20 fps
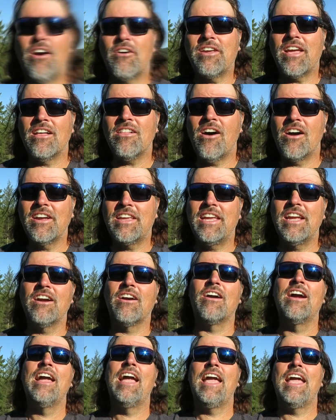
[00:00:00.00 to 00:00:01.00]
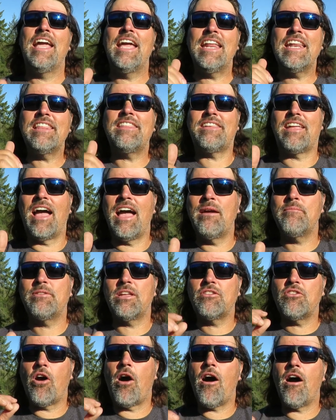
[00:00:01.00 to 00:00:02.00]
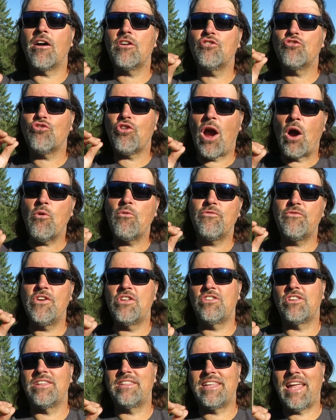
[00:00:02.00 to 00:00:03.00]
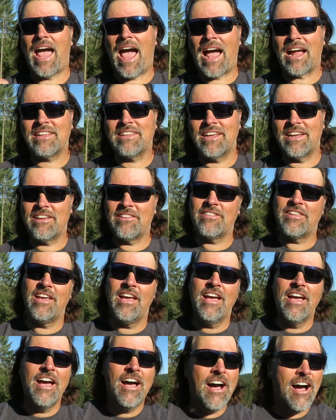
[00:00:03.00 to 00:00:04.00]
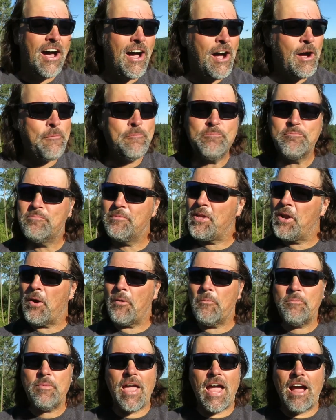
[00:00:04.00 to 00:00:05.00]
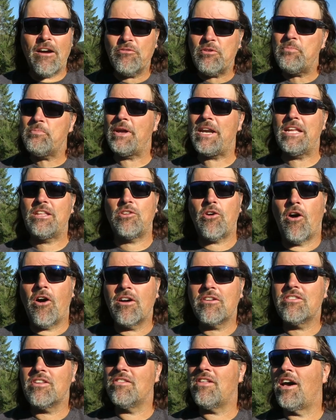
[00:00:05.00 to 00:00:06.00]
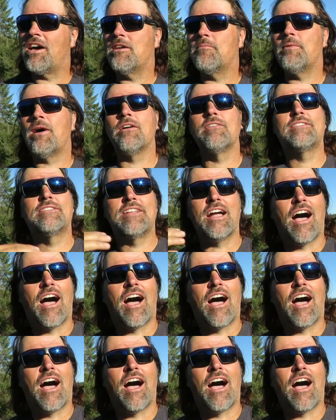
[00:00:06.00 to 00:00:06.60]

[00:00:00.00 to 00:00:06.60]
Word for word: Cal Kellogg here. It is time to talk trout fishing tactics. Um, you know, everybody talks a lot about